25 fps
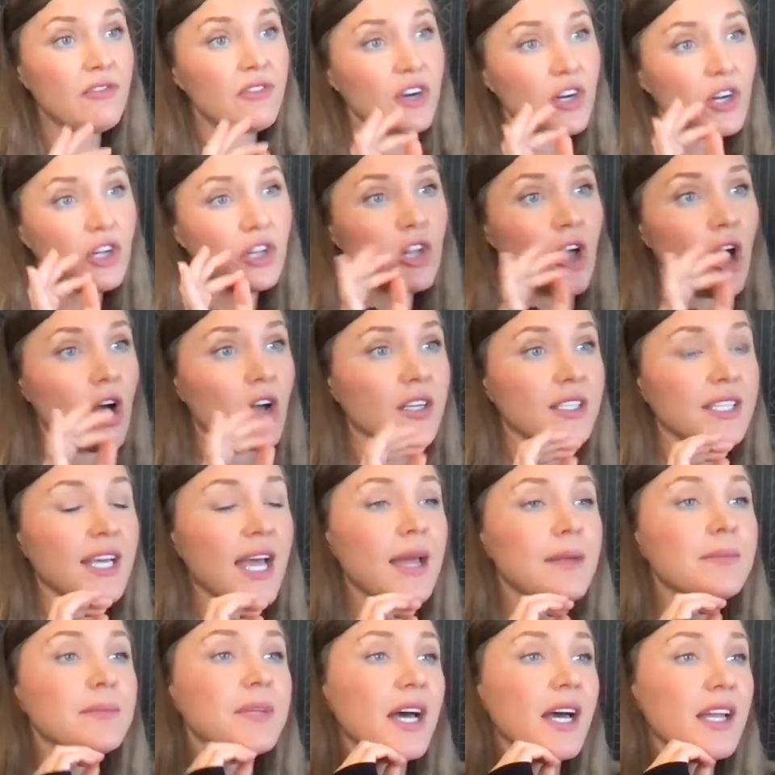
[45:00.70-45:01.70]
for a long
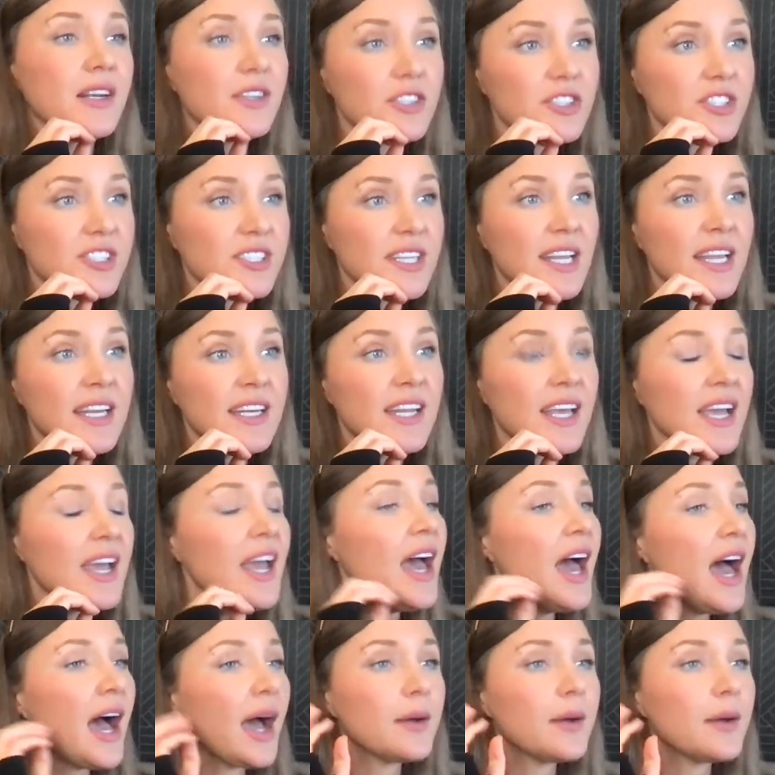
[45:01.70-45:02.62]
time to understand it.